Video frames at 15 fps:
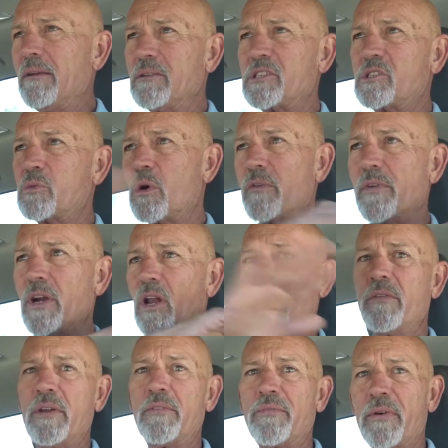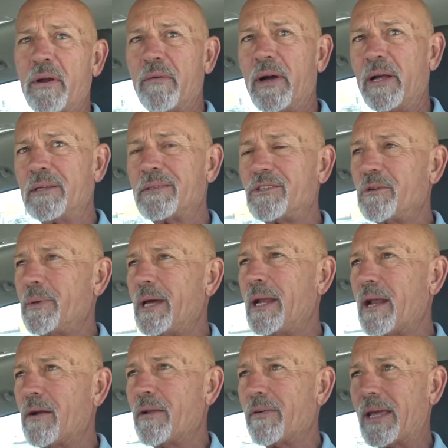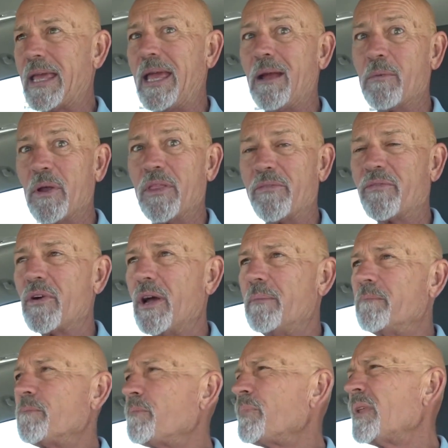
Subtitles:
He was swerving all over the freeway. Too bad I don't have a camera on the front.